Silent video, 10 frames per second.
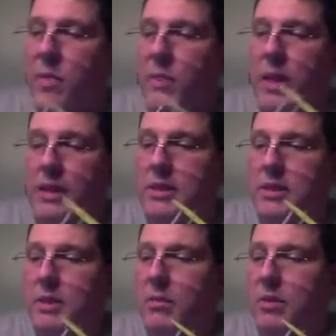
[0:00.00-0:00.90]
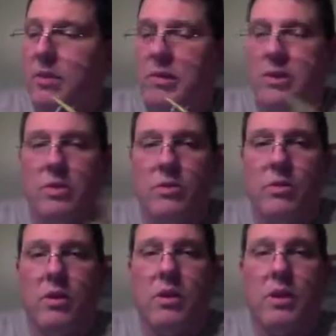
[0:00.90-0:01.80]
that's similar to
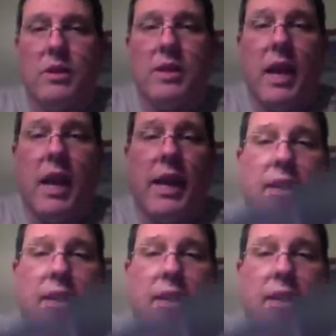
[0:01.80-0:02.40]
this guy